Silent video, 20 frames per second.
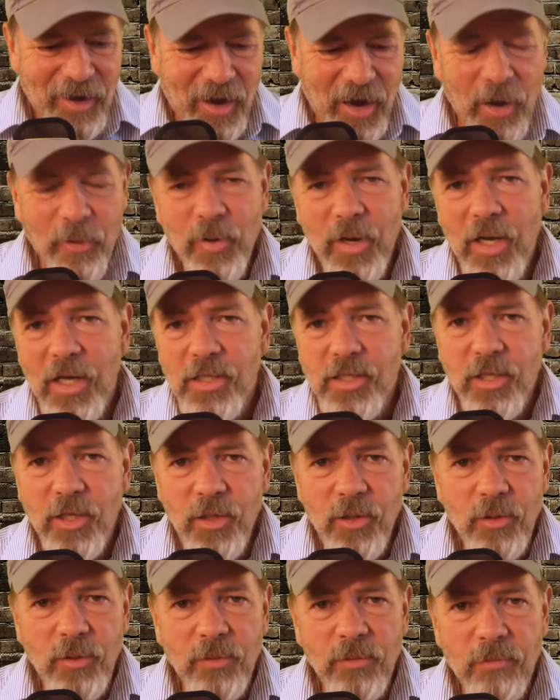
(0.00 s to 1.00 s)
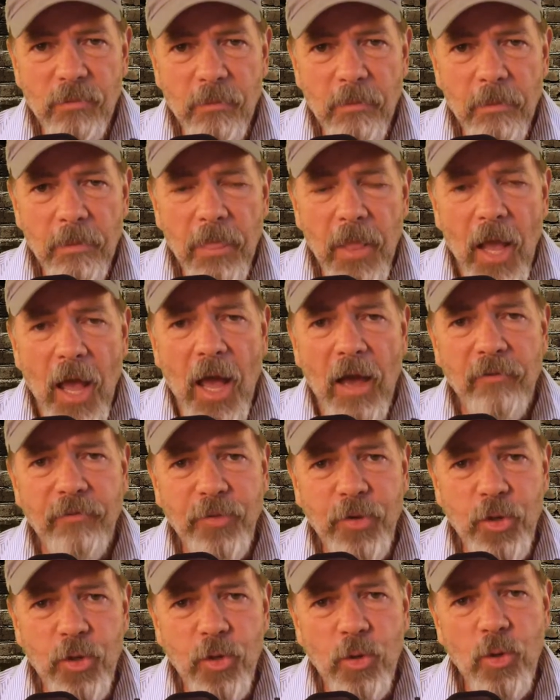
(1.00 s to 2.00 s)
I would ask you, have
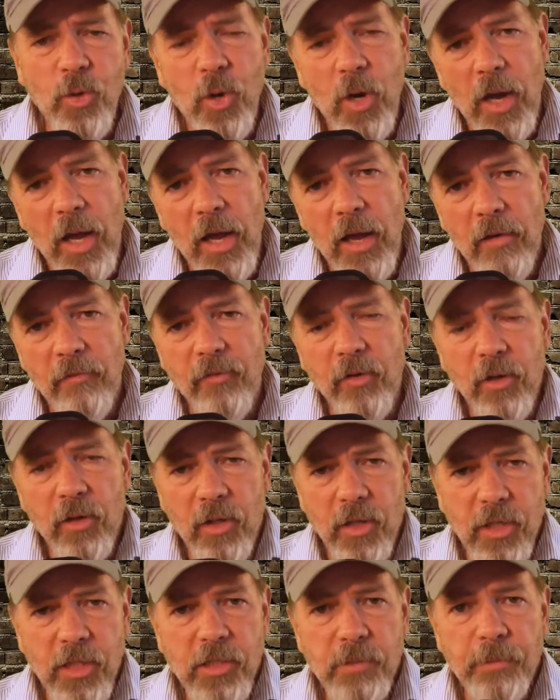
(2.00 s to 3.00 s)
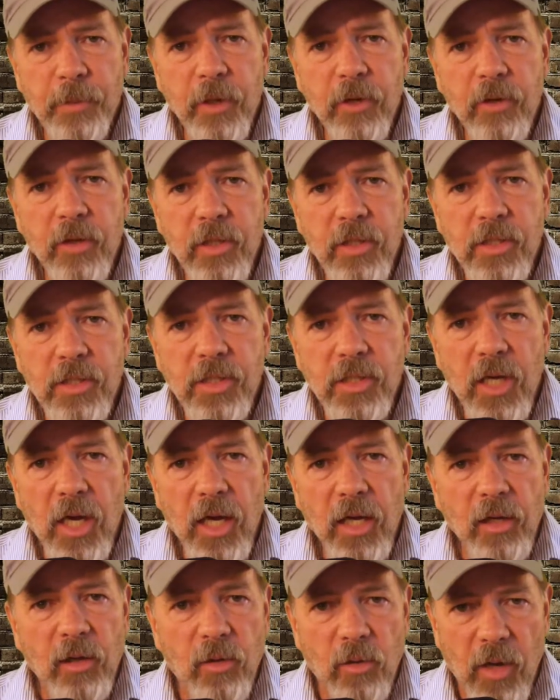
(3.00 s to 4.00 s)
you ever experienced
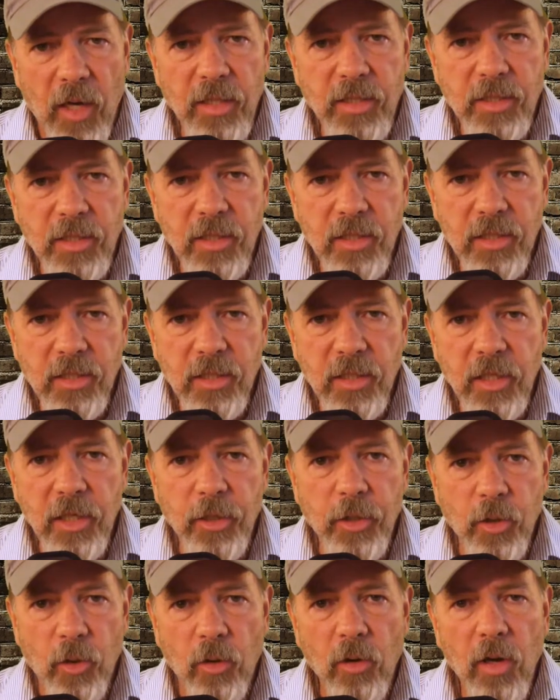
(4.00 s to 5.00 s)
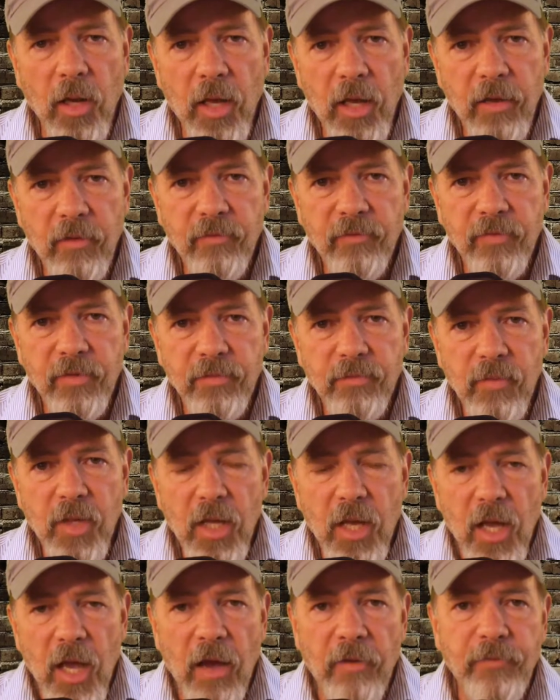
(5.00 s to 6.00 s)
a crisis in your life?
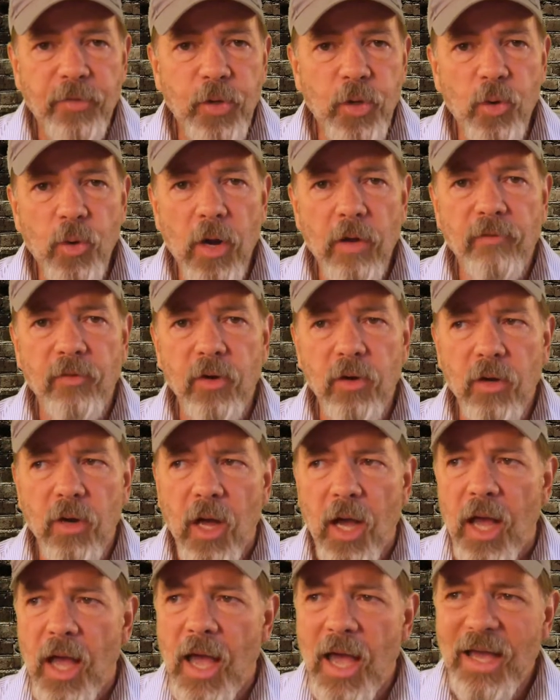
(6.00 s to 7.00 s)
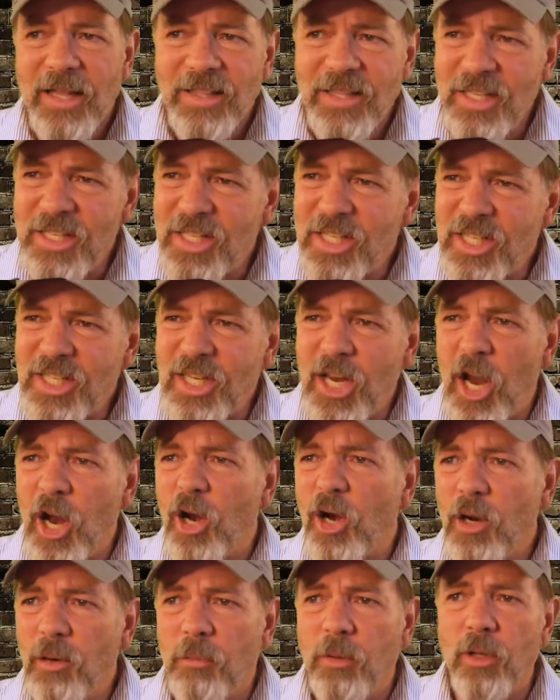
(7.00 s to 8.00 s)
Have you ever had this
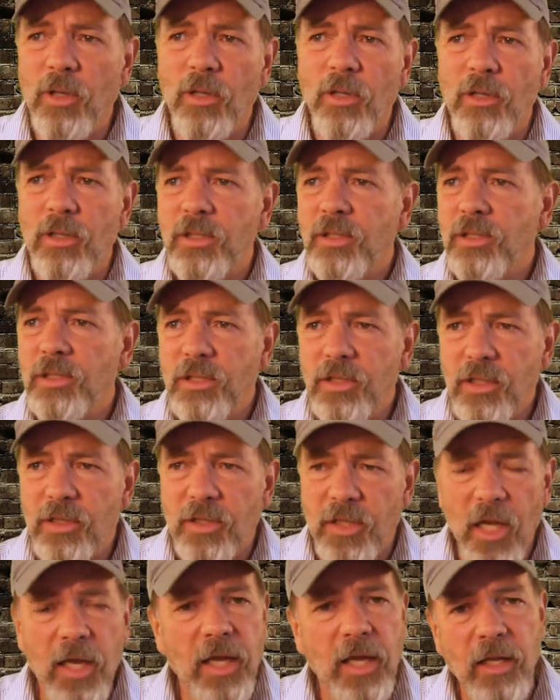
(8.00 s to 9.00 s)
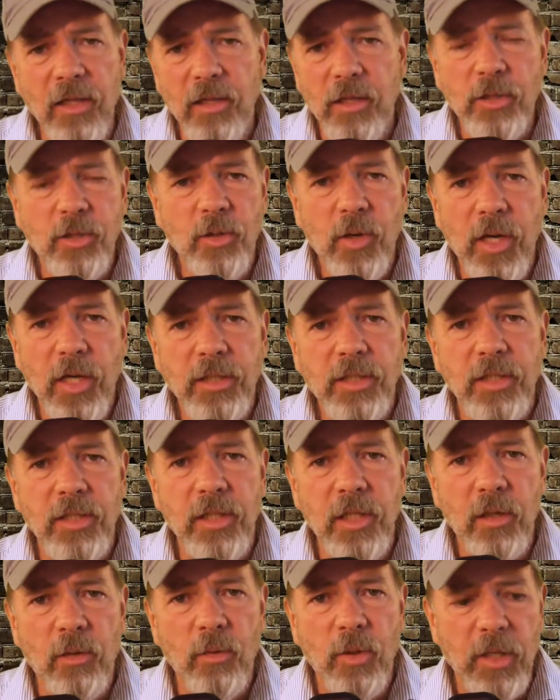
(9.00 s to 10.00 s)
terrible thing that you had to
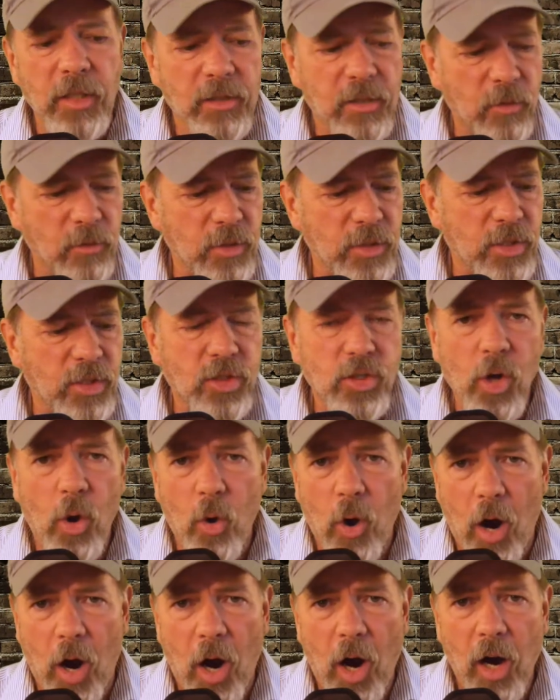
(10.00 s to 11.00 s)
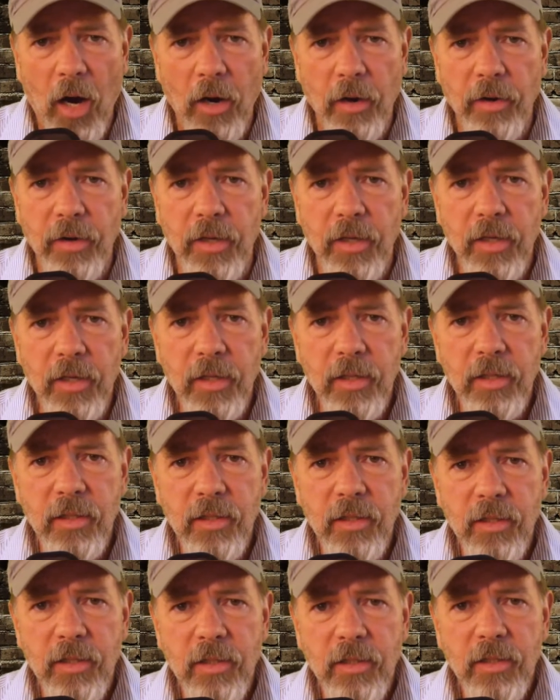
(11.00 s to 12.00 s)
deal with that was so hard,
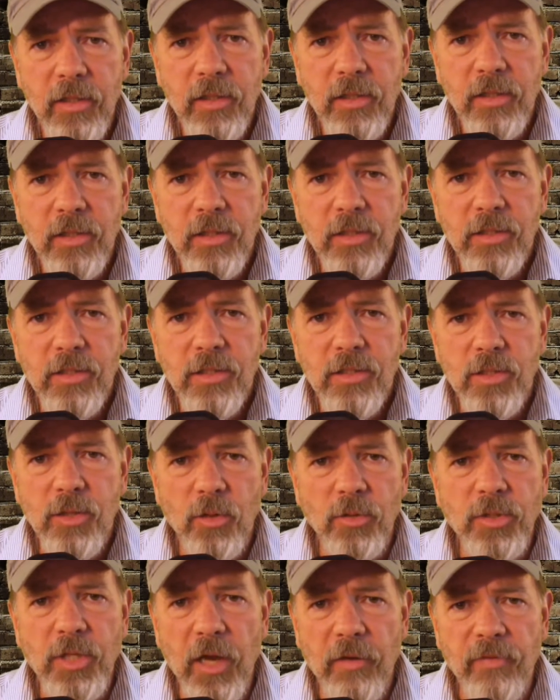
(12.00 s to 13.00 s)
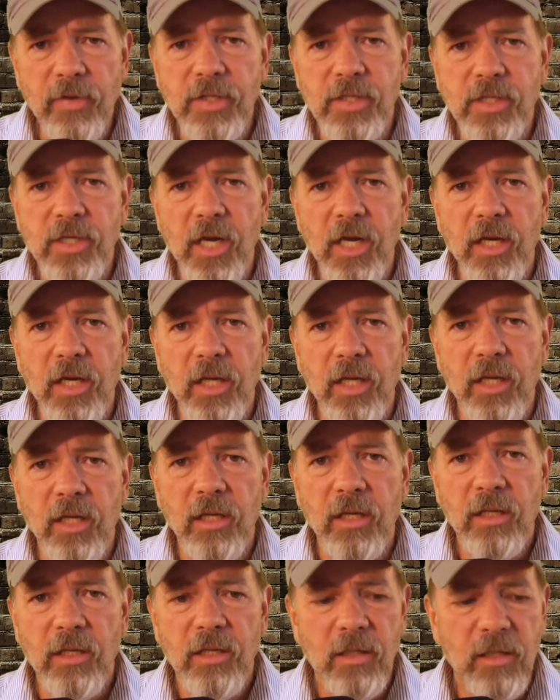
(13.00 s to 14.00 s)
so devastating?
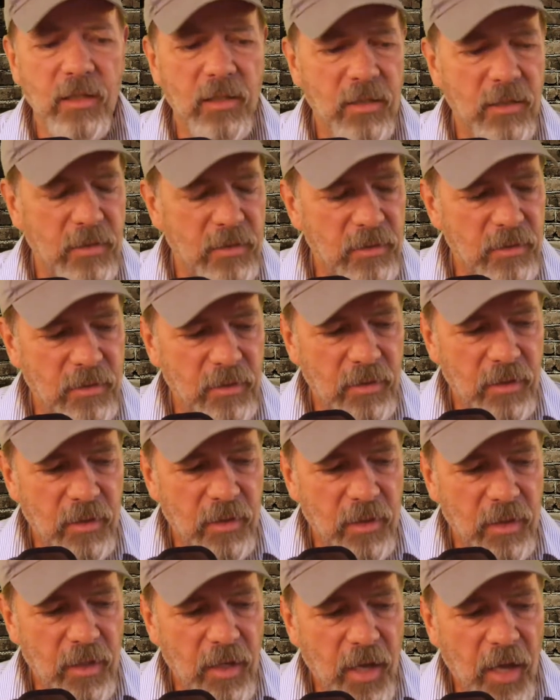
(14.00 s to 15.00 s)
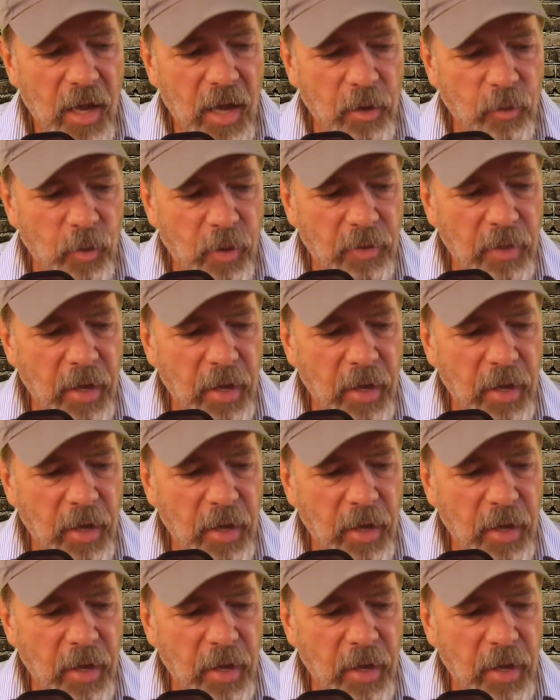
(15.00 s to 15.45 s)
And when